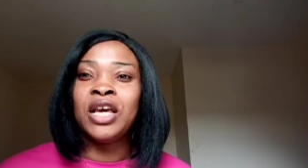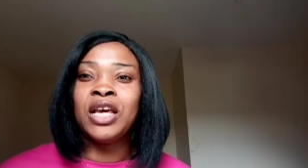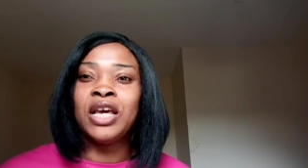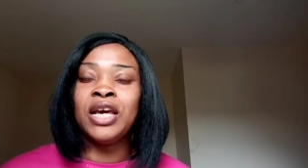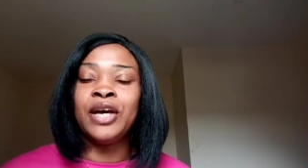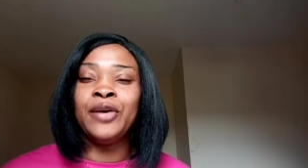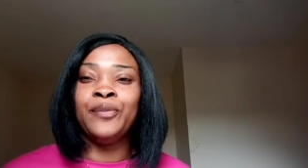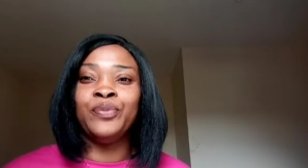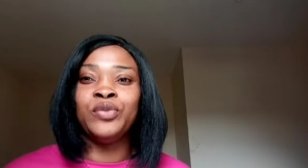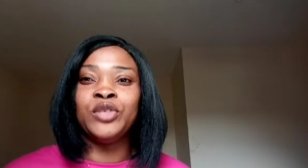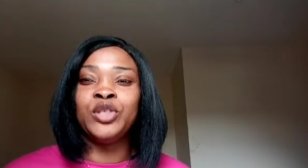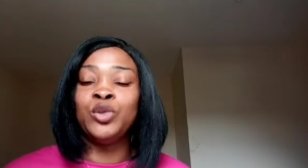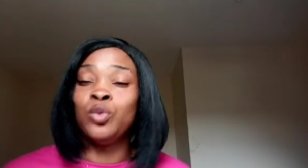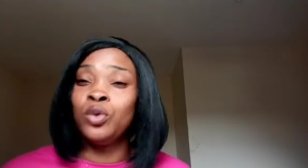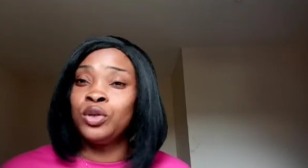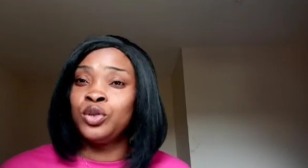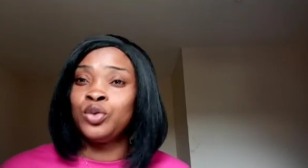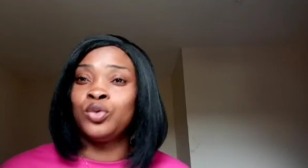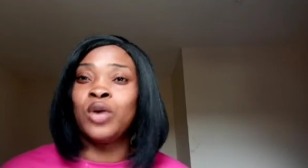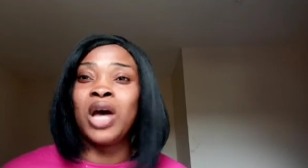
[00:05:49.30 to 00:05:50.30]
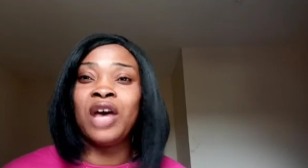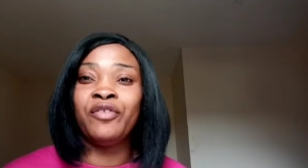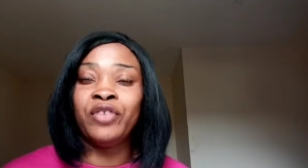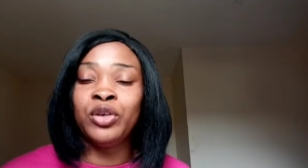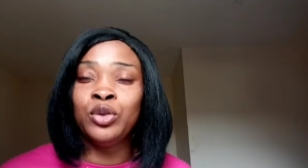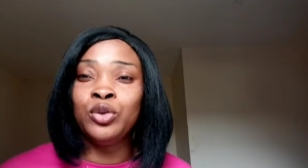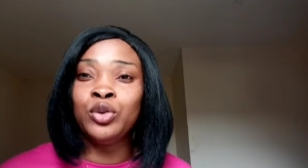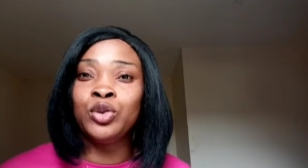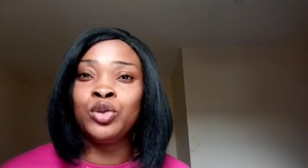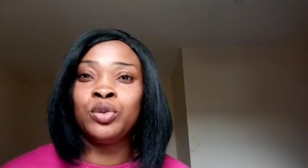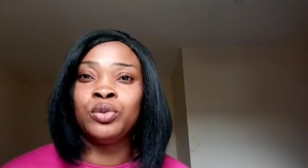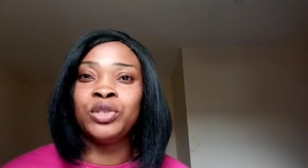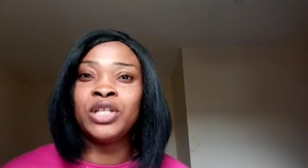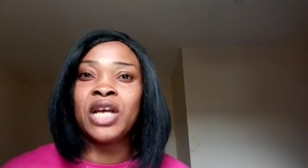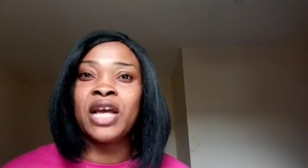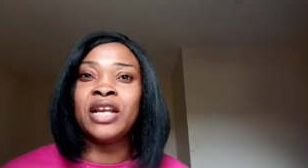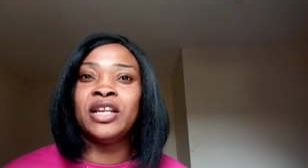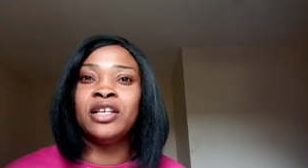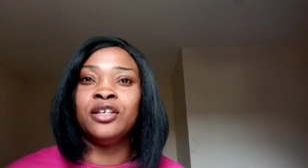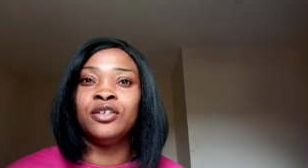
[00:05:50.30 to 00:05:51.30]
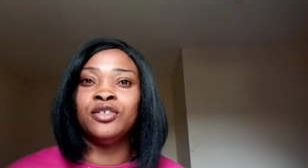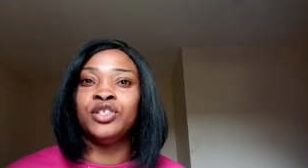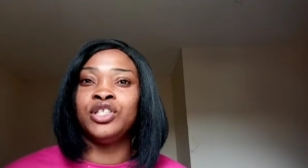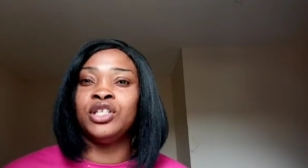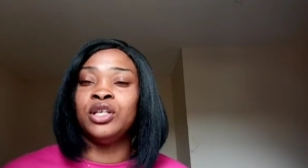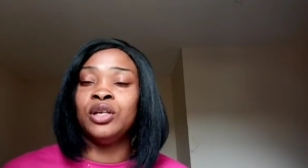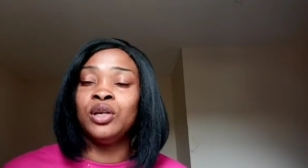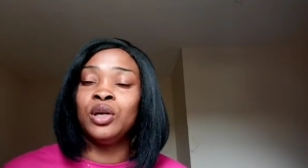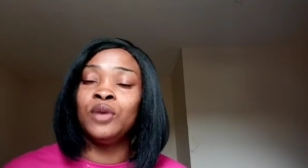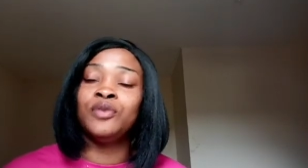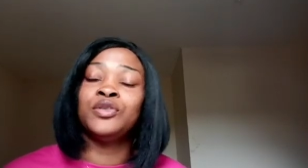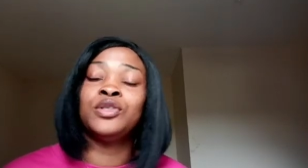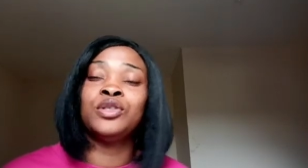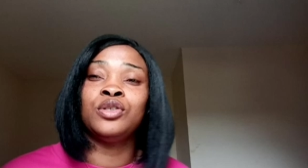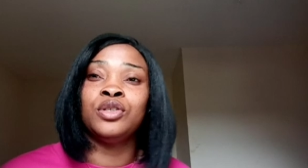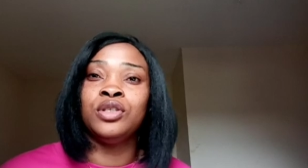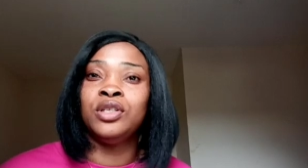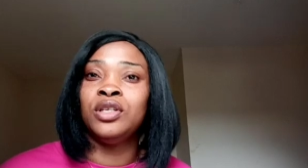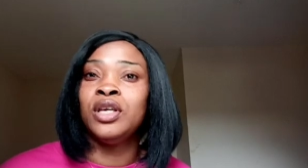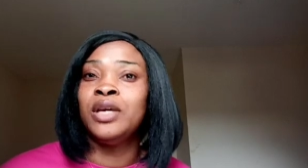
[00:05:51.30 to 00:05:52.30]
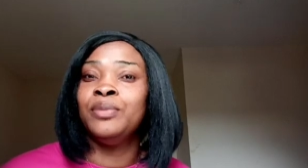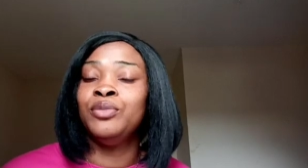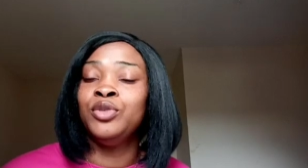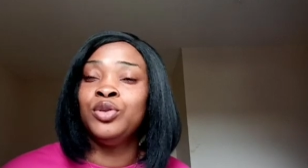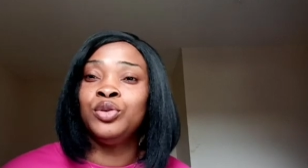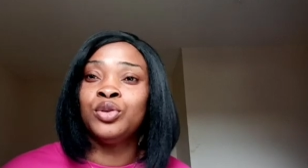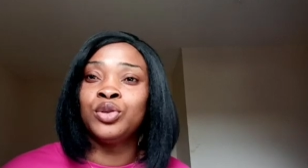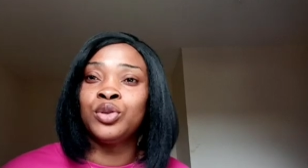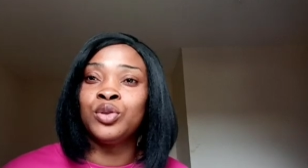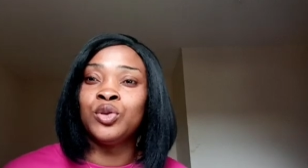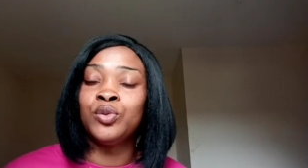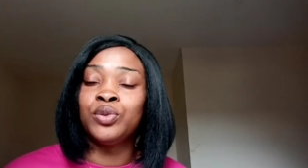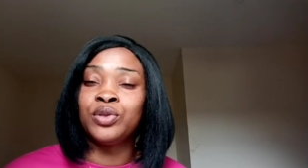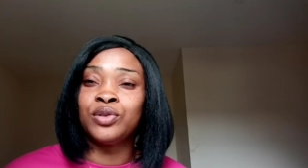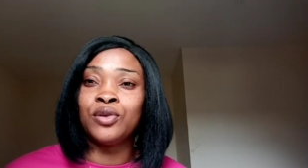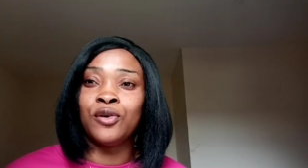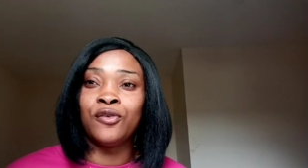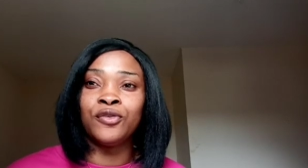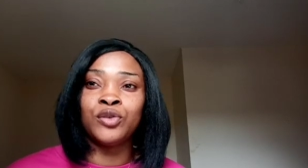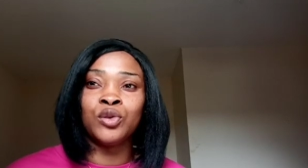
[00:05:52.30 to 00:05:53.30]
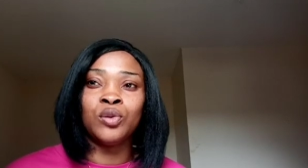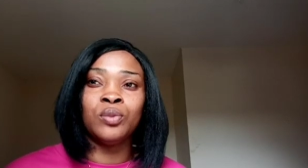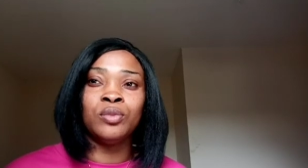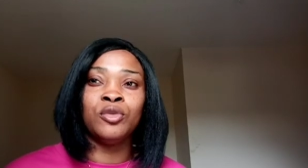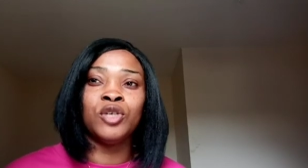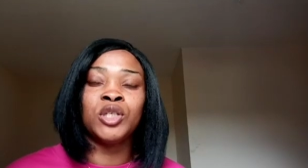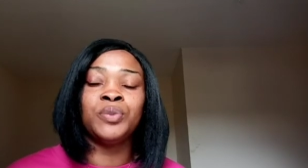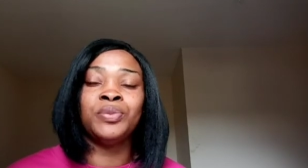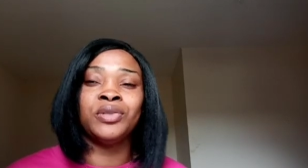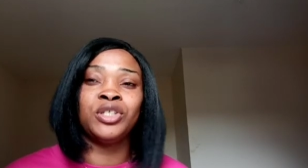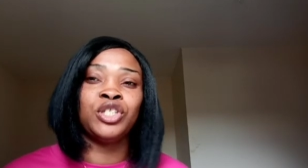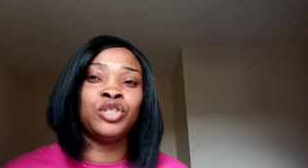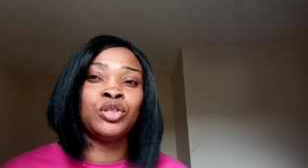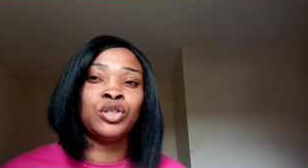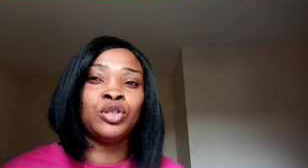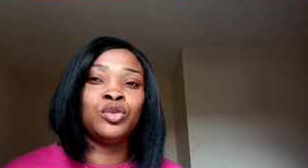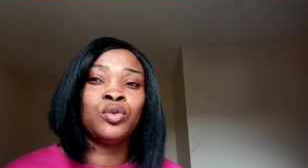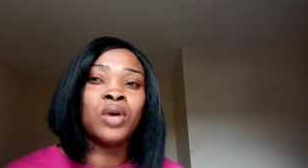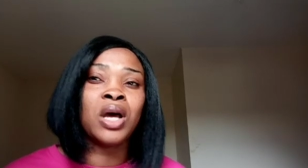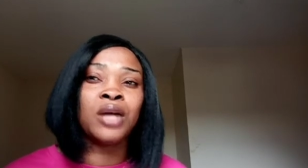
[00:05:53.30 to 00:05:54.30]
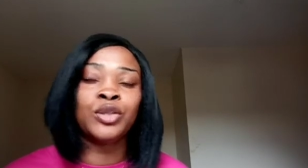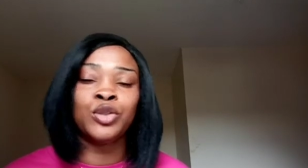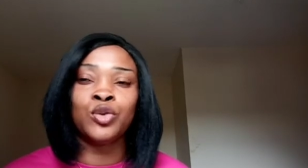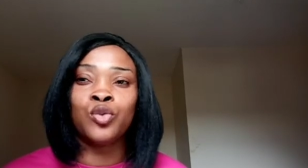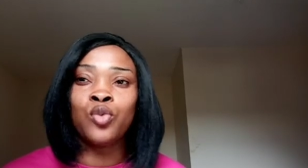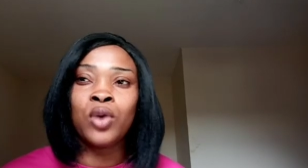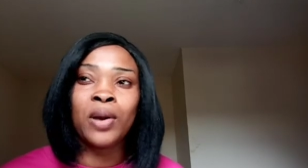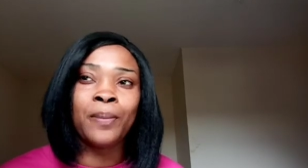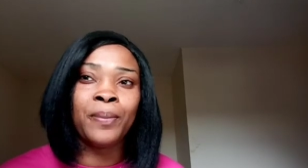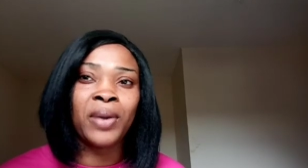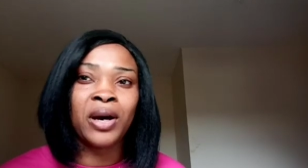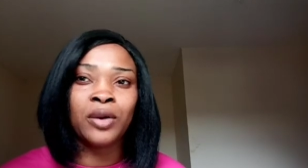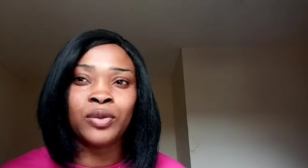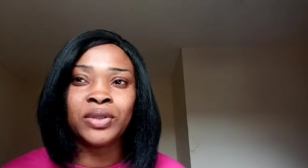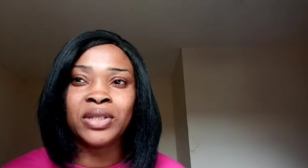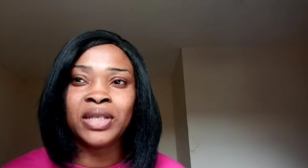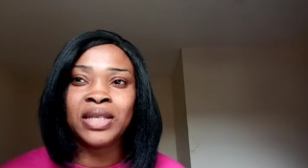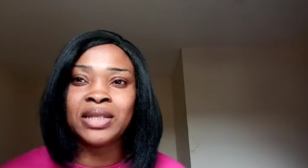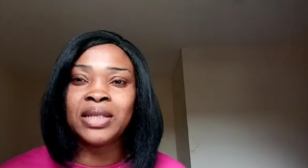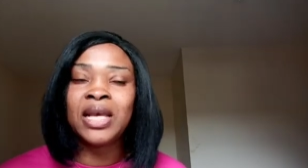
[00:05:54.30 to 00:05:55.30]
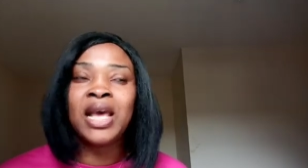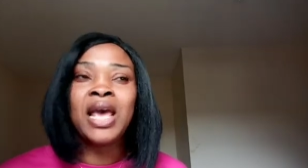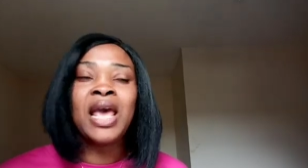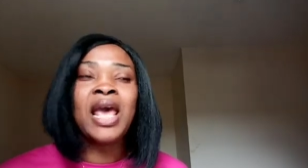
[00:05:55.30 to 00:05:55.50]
um, she wants to have a YouTube channel. She loves um, YouTube stuff so much, but she doesn't know how to go about it.